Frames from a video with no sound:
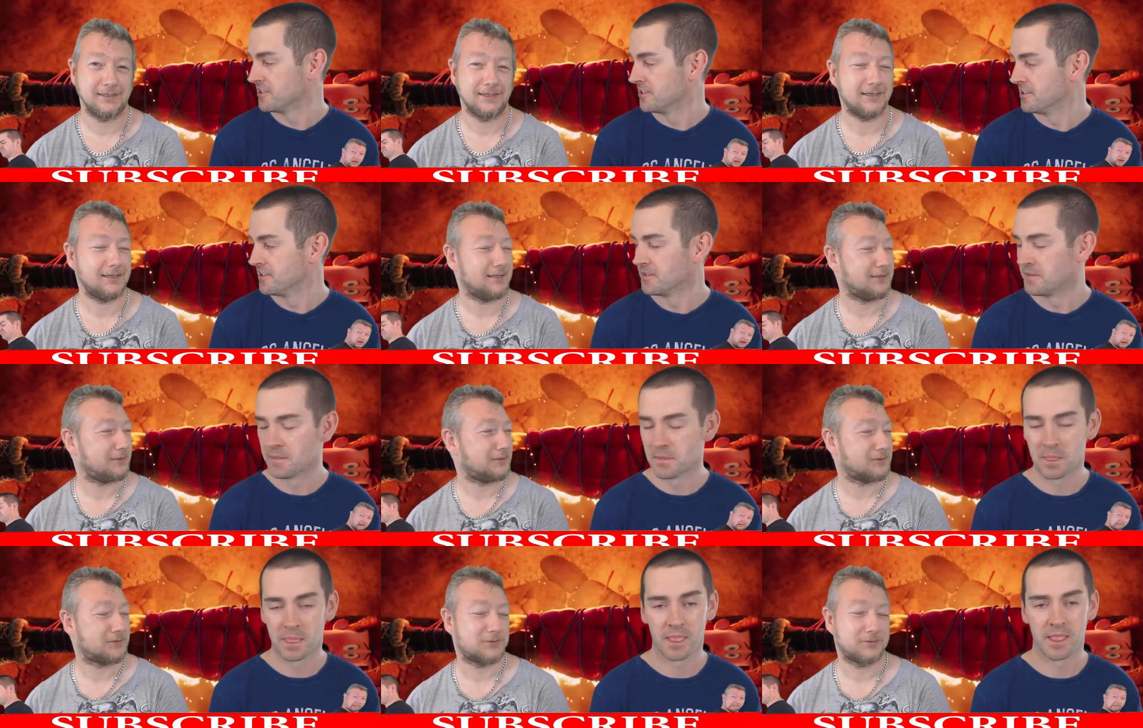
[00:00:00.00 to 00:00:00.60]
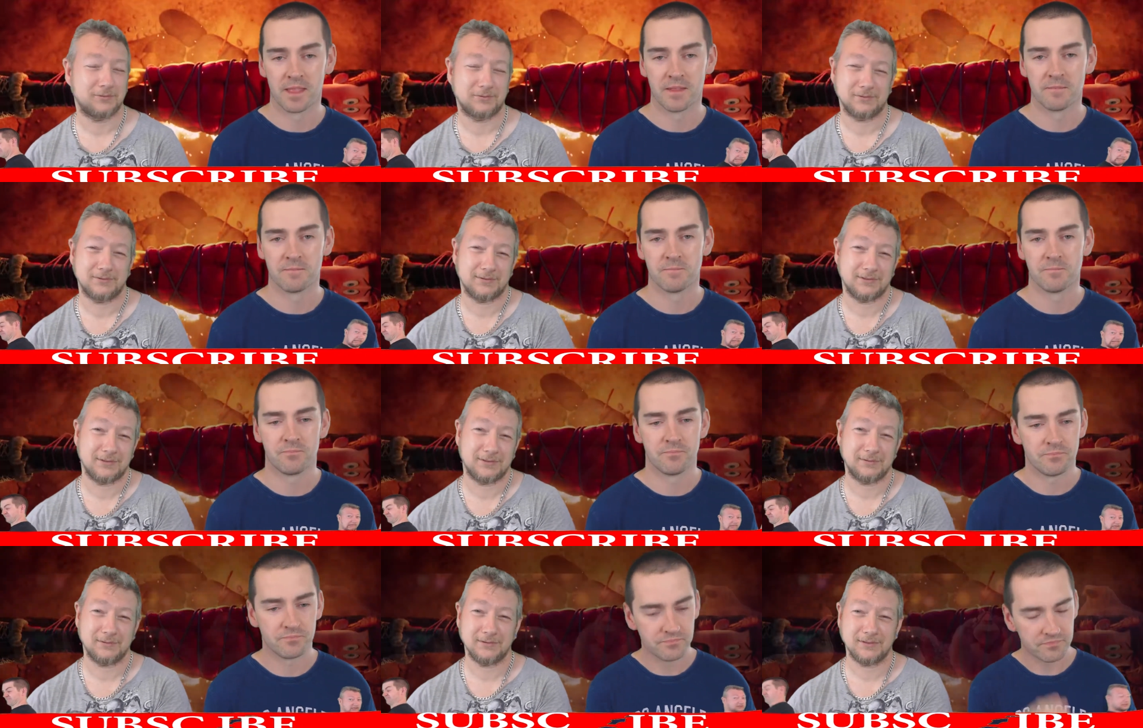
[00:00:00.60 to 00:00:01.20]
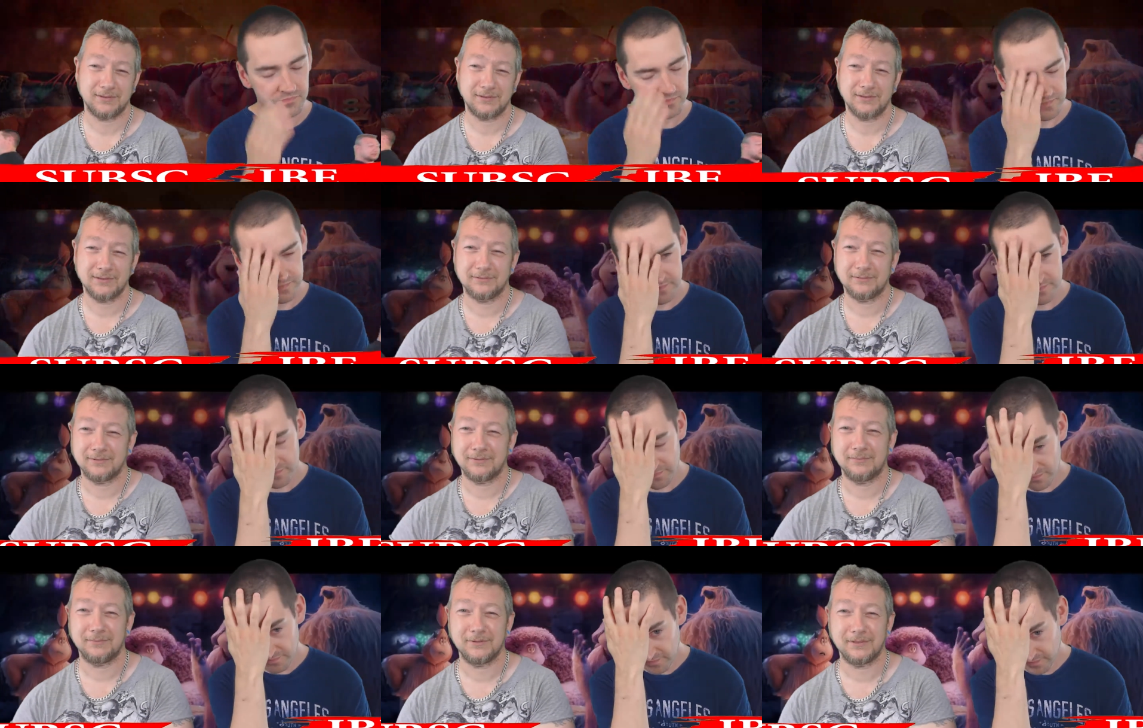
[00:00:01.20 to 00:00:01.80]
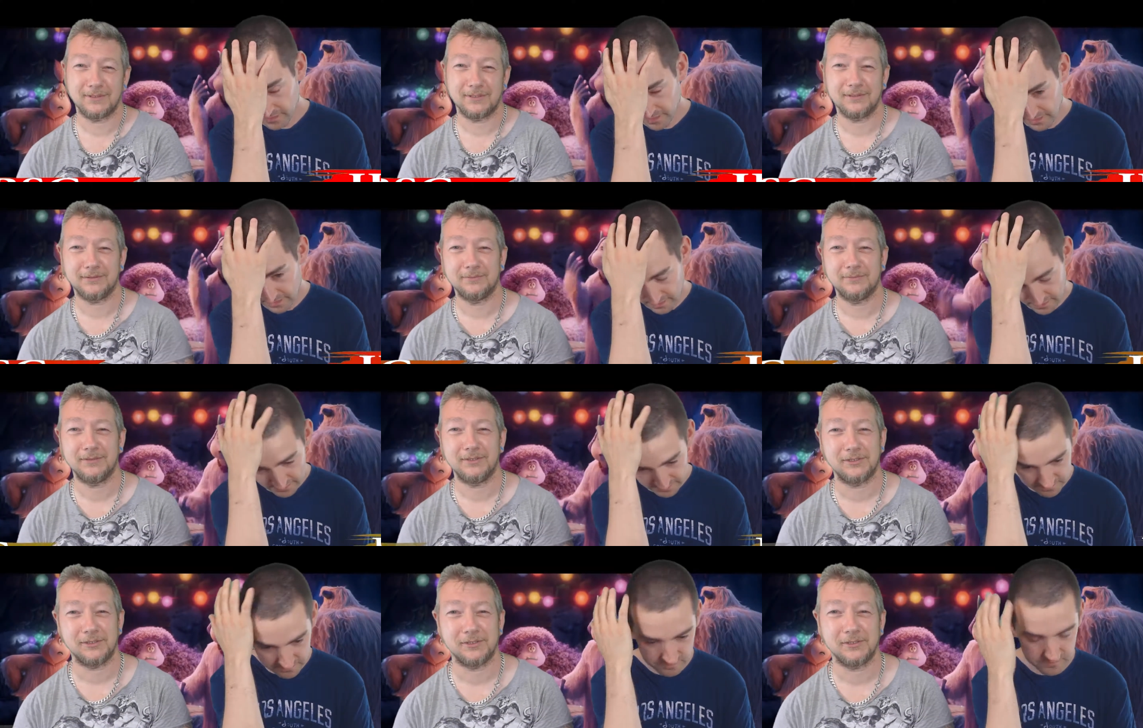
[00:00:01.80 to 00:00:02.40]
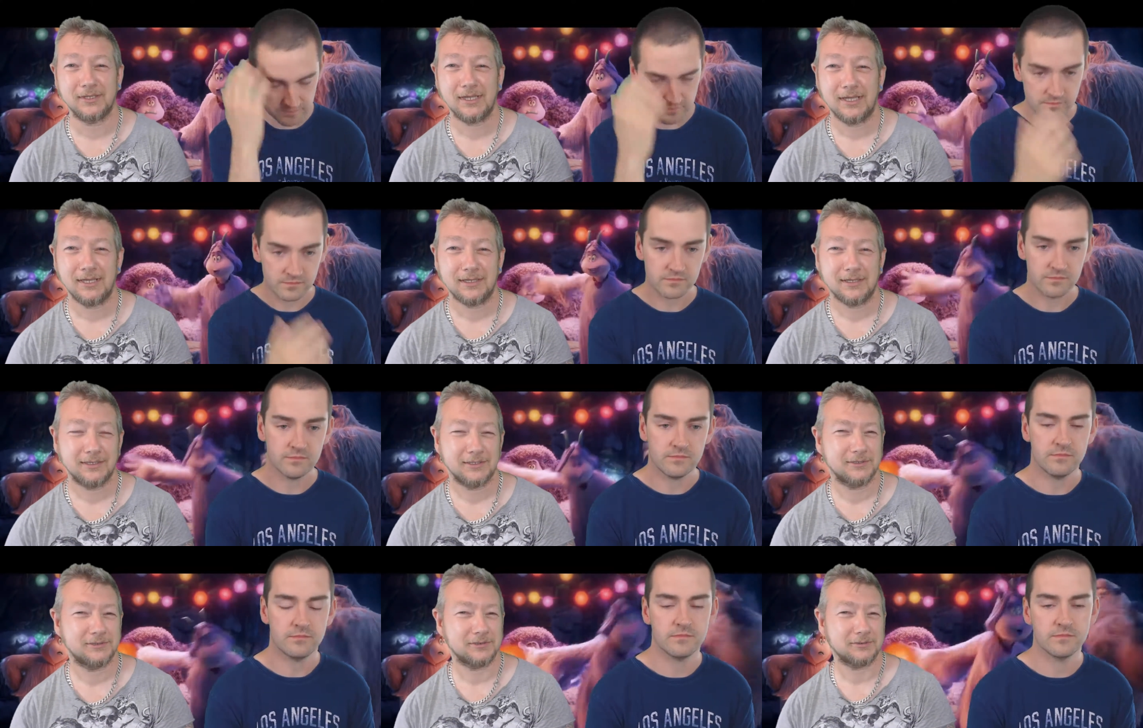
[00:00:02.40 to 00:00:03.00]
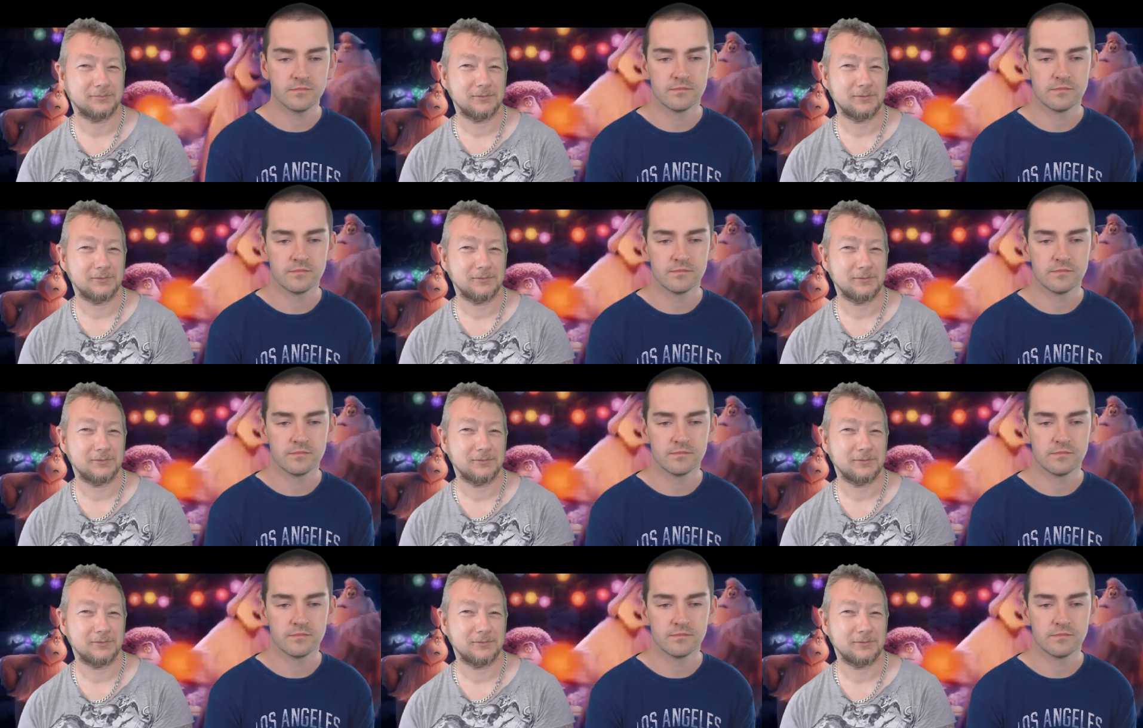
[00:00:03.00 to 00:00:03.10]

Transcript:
Speaker 1: Yeah, that was quite good one, wasn't it? I